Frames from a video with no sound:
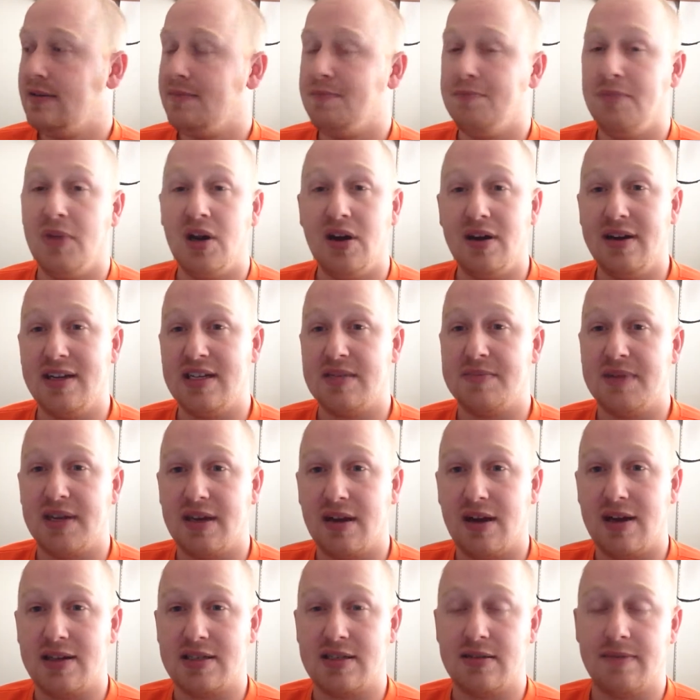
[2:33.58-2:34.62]
Murray has been
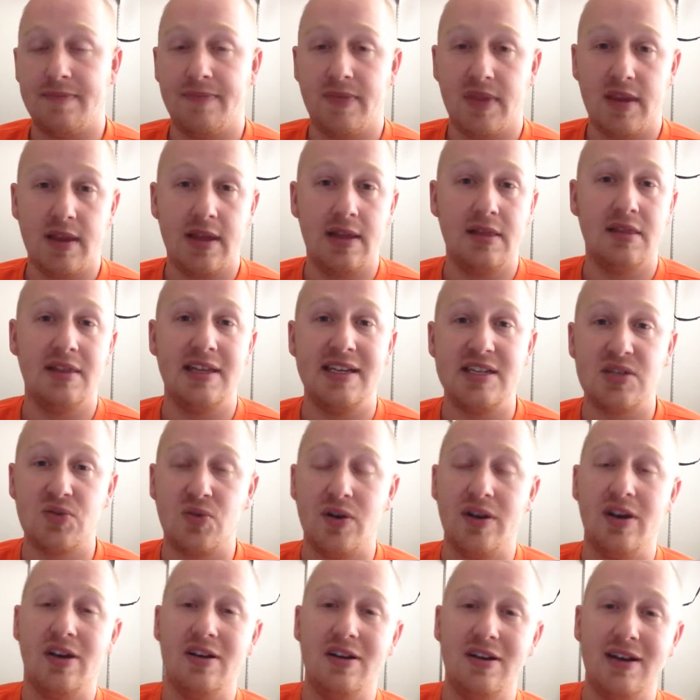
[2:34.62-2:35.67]
awesome. At least
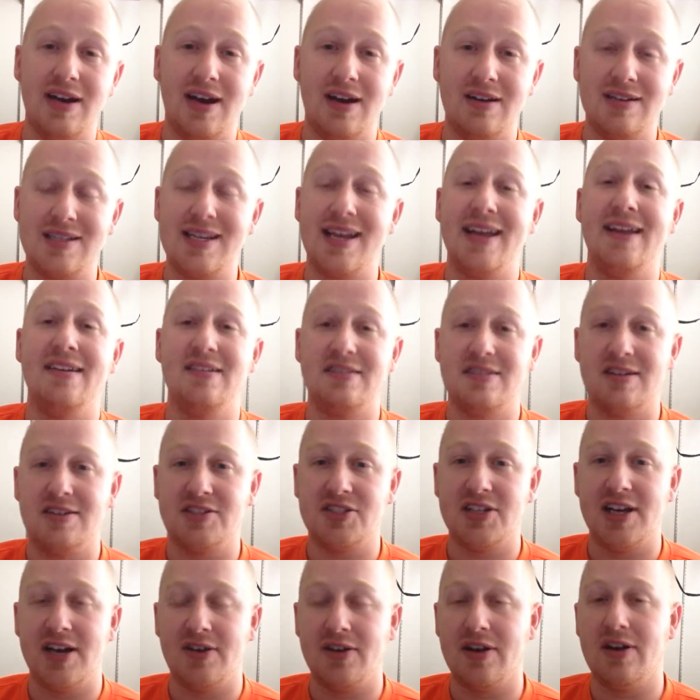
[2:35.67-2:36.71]
100 yards and a
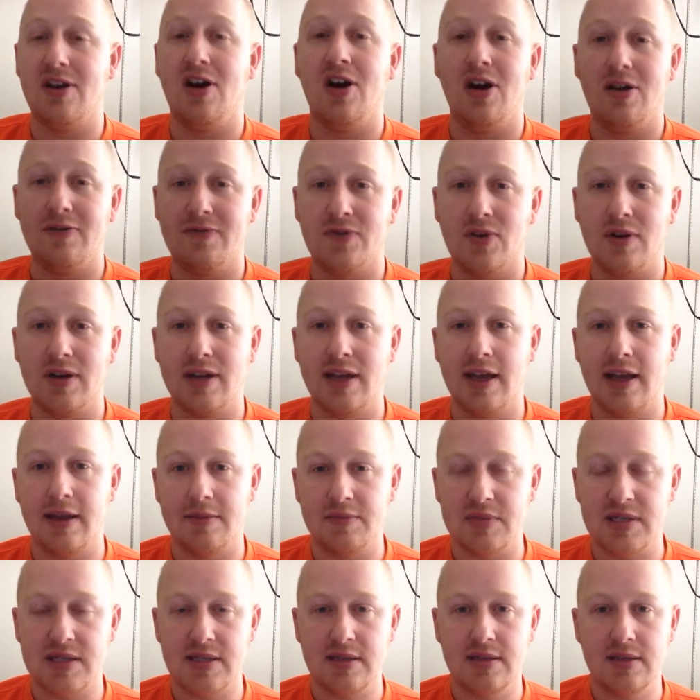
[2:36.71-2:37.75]
touchdown in all 4
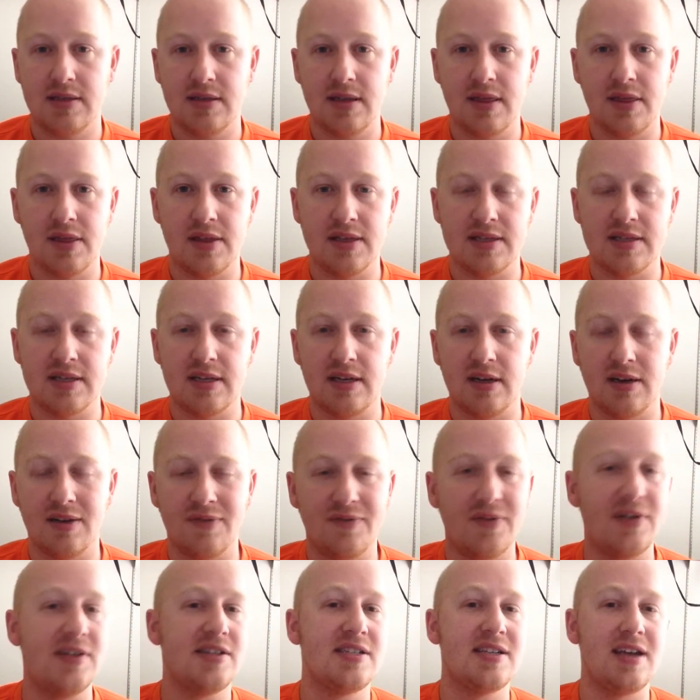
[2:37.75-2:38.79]
games this year. The
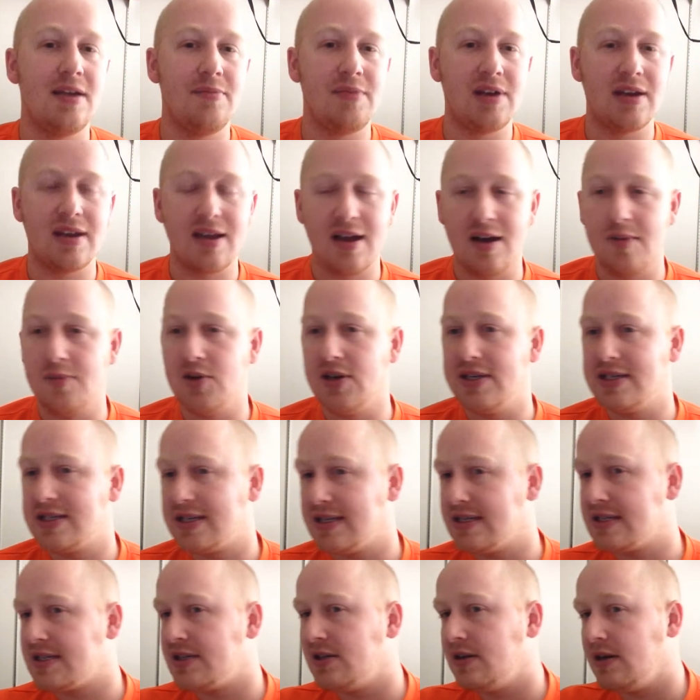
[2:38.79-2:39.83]
first time in Cowboys
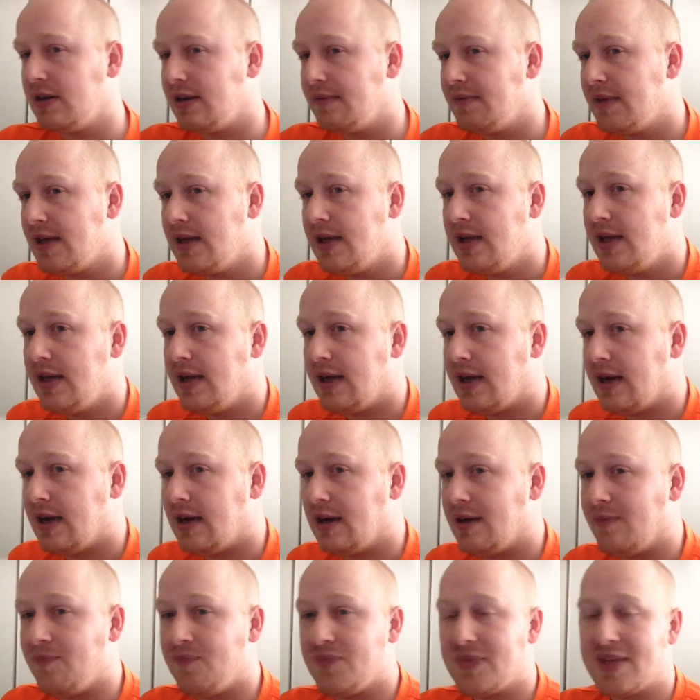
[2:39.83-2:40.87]
history.
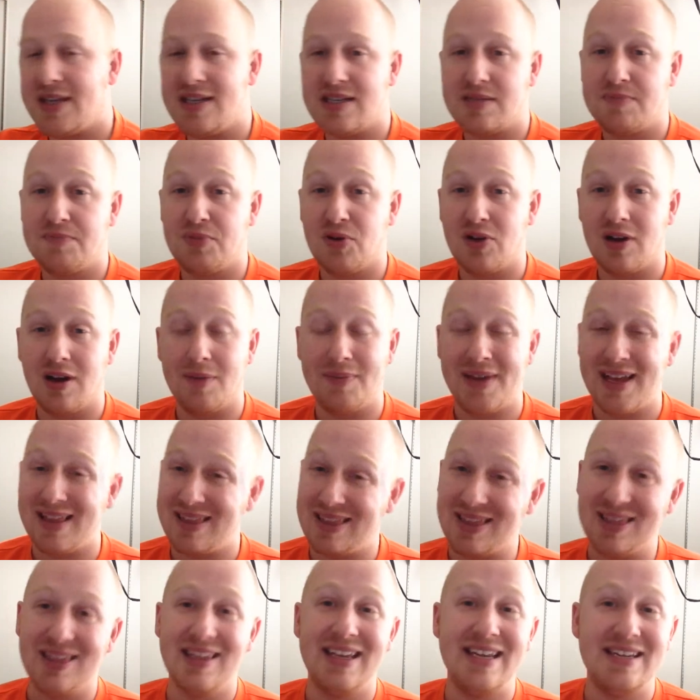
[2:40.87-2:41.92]
He's put up at
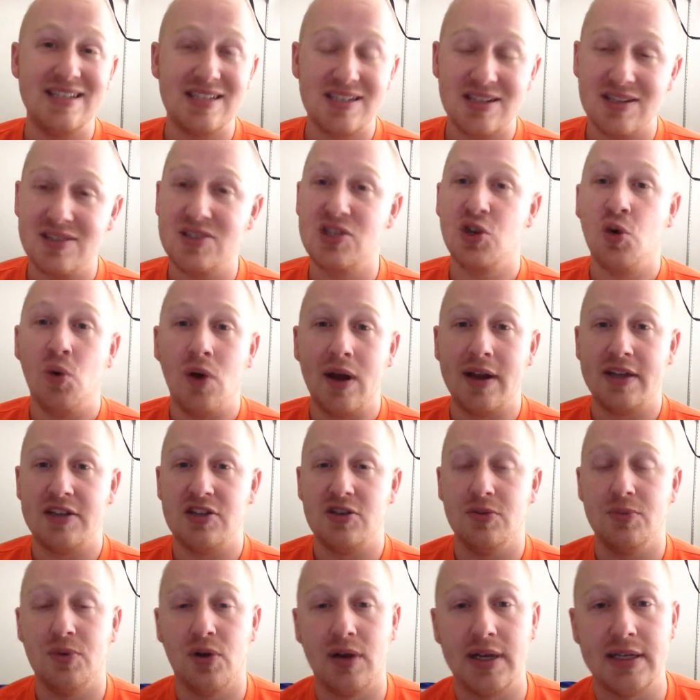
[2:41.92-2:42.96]
least
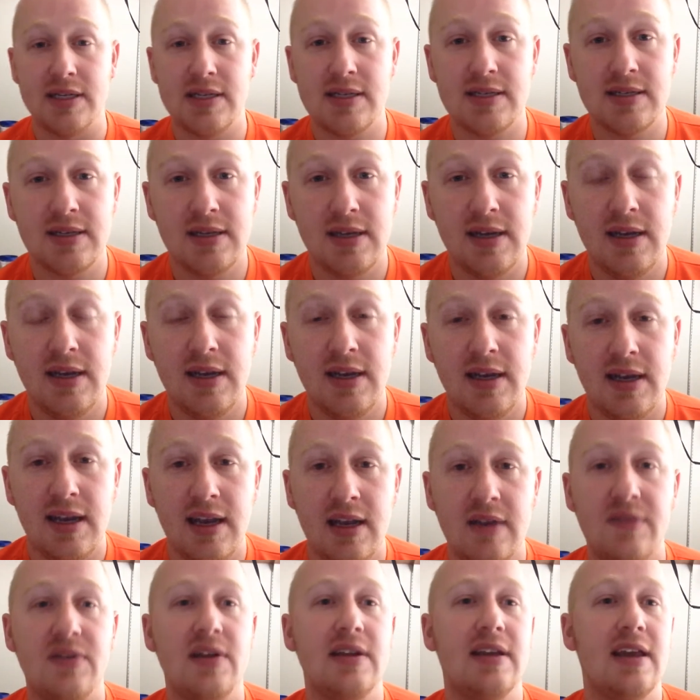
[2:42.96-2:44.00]
22 points
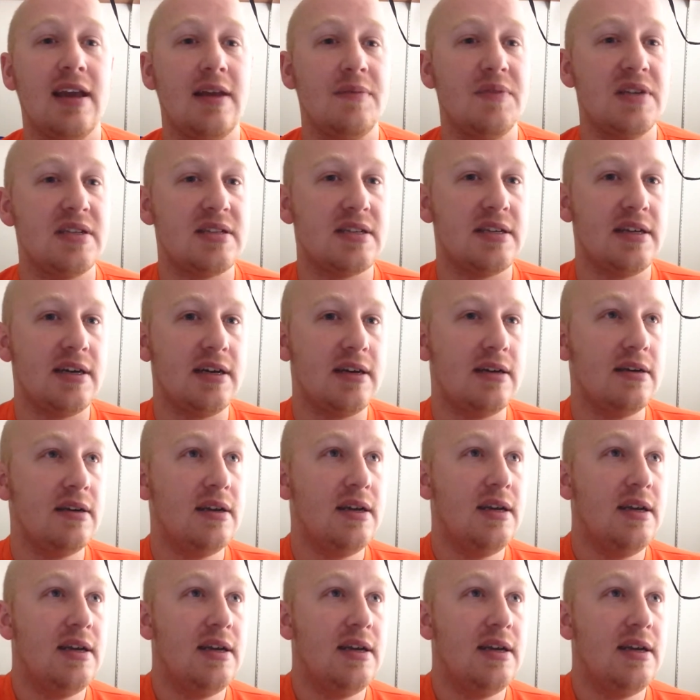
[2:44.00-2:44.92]
every game this year.